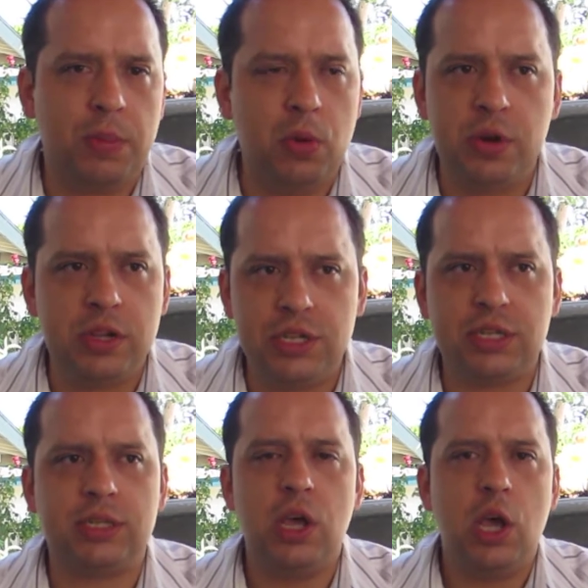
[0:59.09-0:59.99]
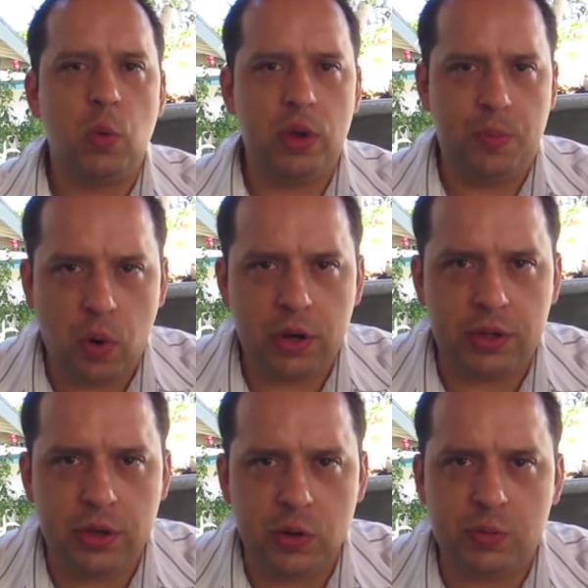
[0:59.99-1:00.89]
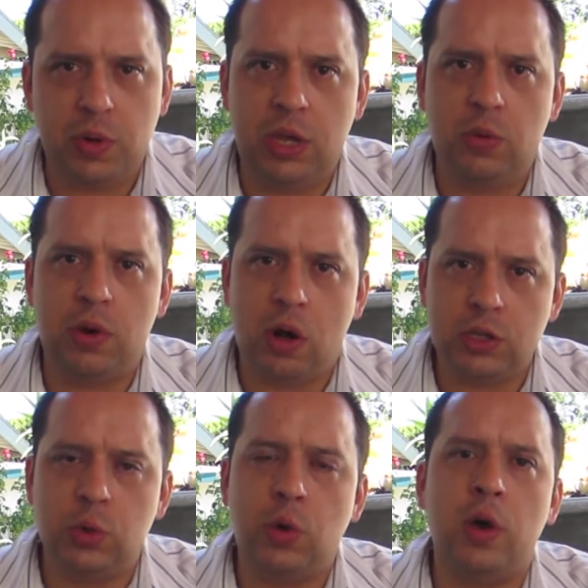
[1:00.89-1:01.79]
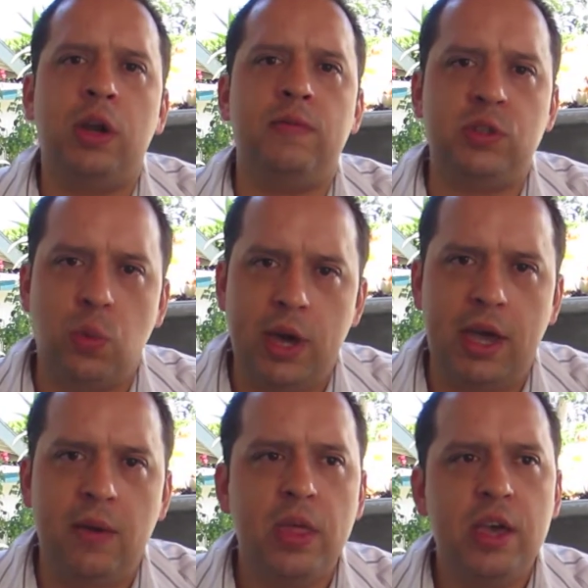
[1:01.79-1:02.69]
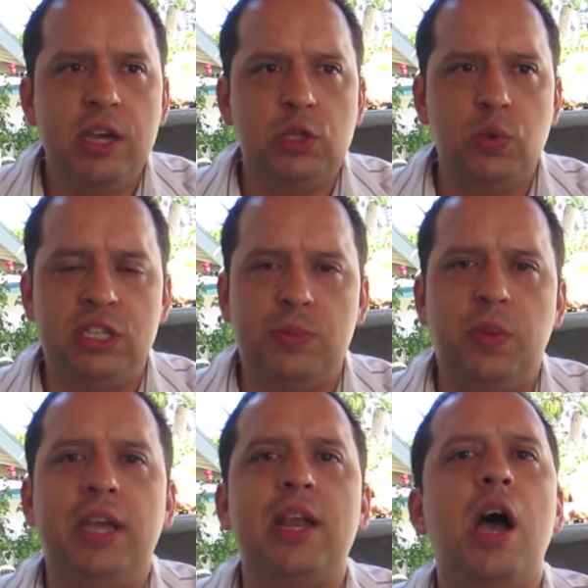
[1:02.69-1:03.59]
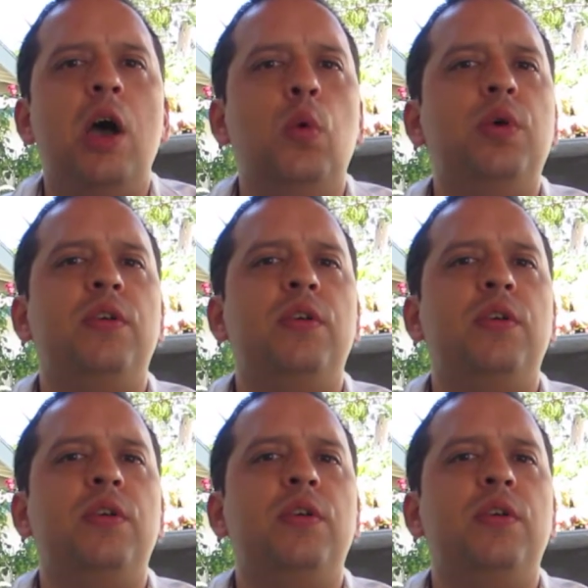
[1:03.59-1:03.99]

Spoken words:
He wouldn't just report the news, but he would also go out of his way to explain how it would